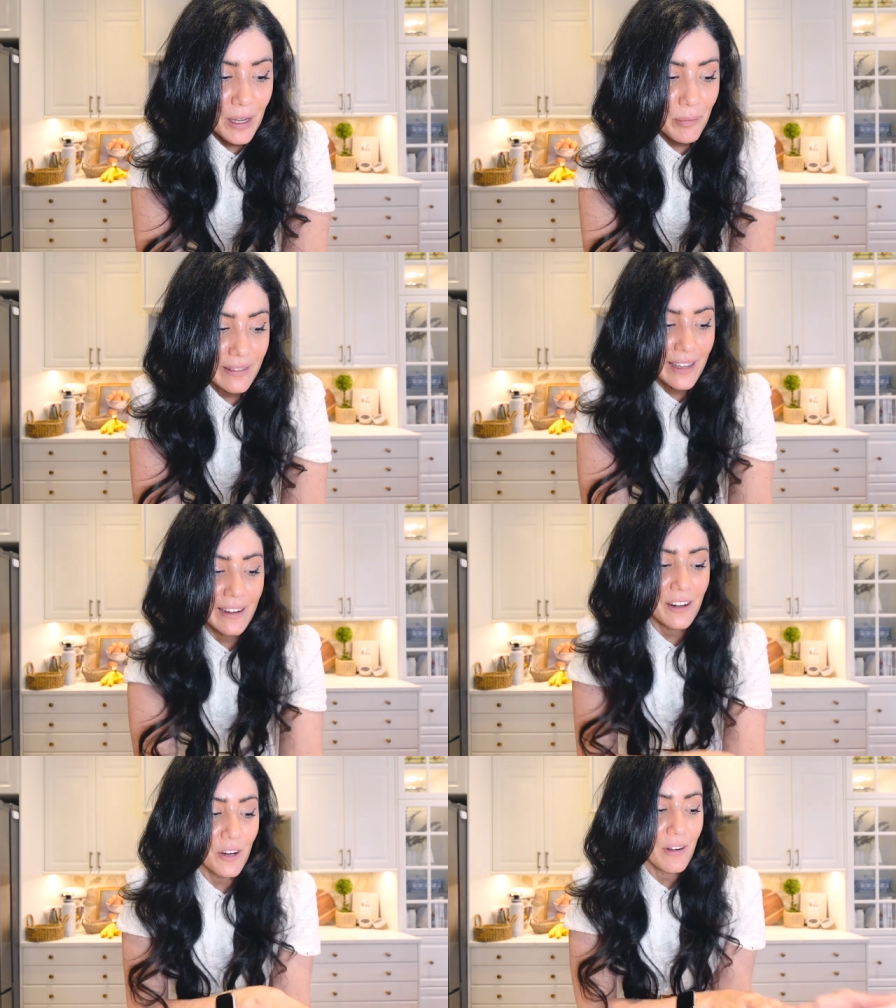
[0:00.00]
But then
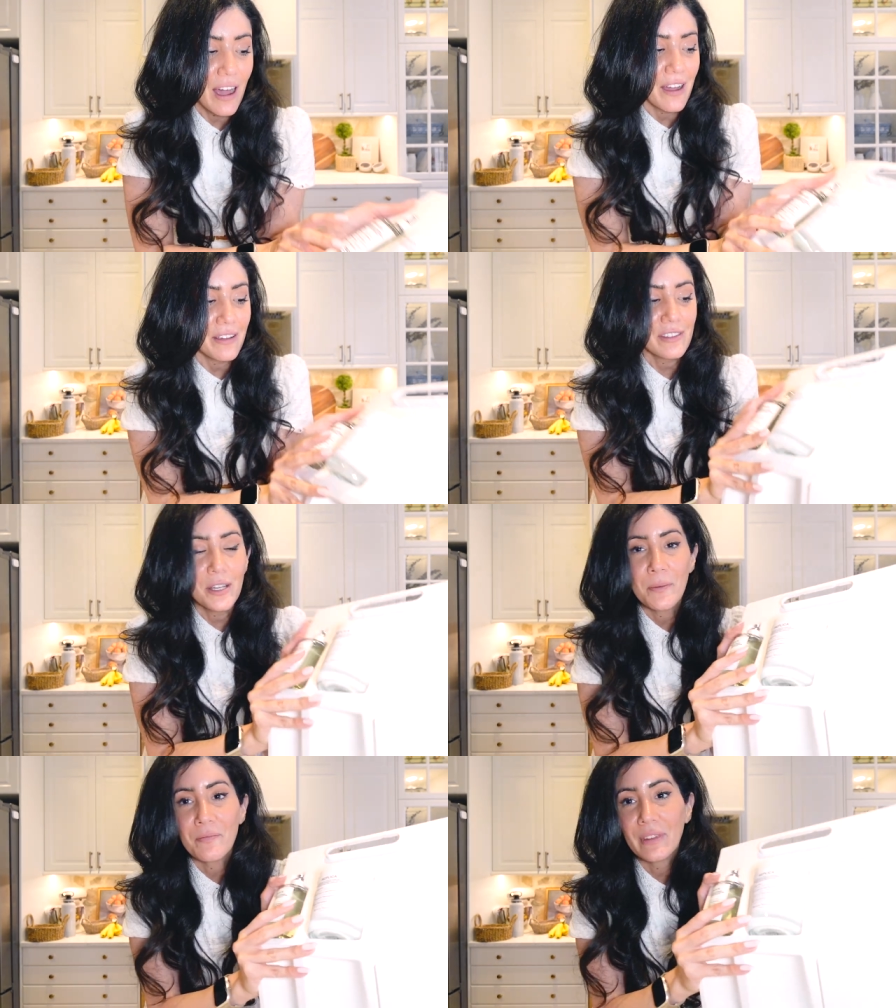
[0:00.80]
it arrived,
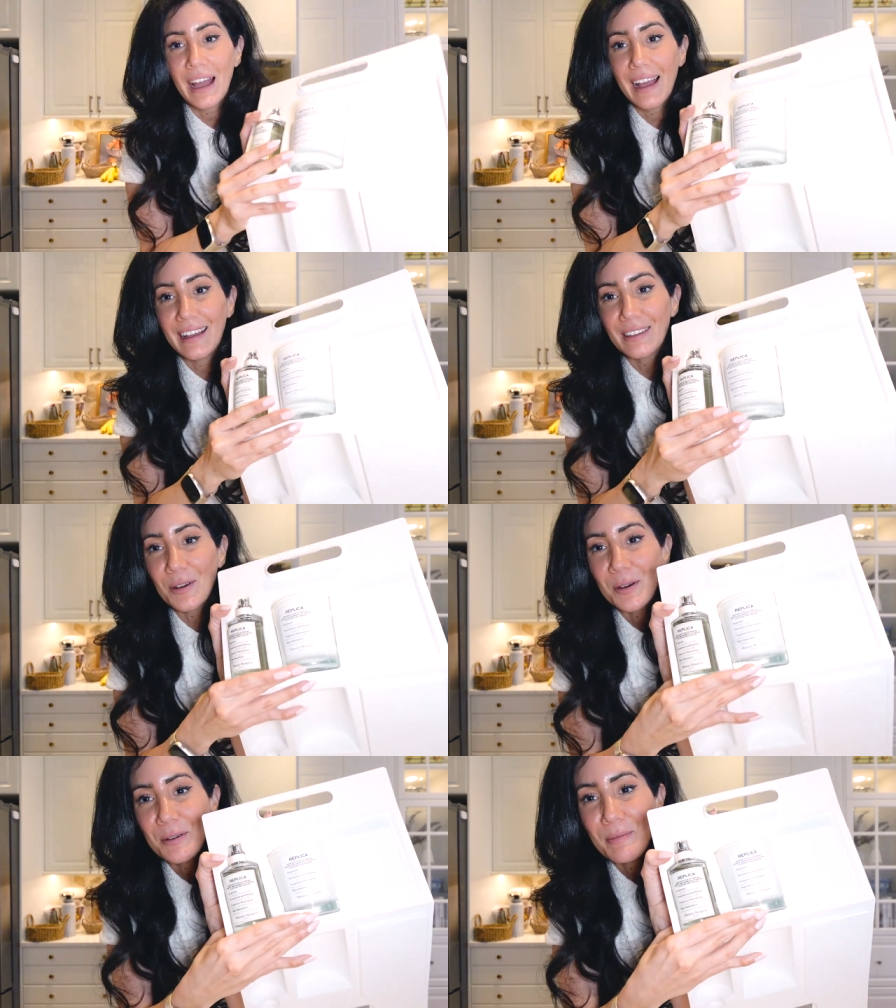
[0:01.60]
and
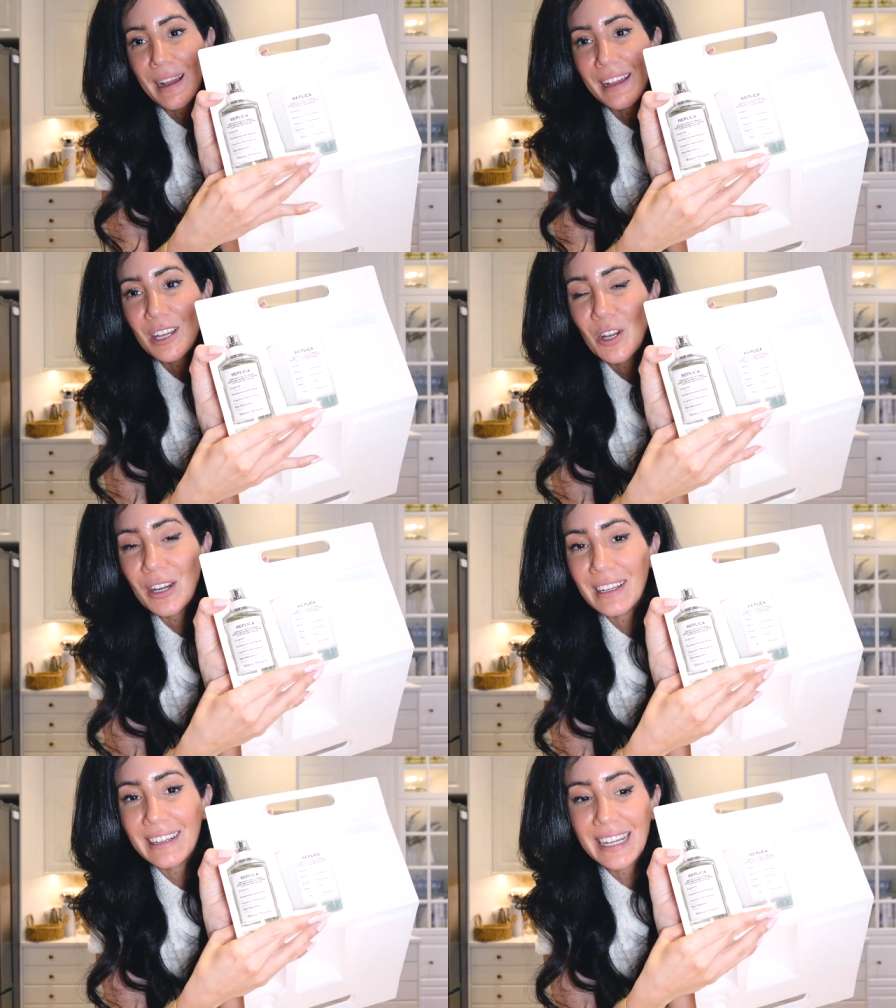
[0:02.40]
oh my
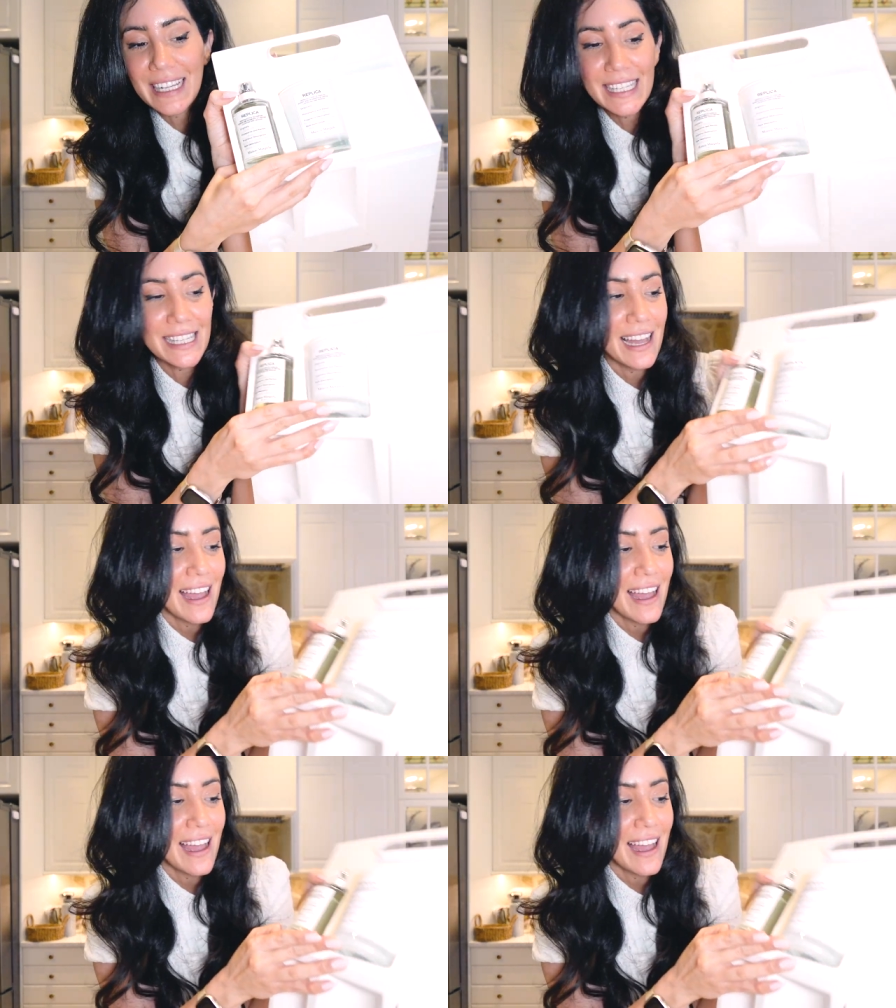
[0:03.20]
goodness,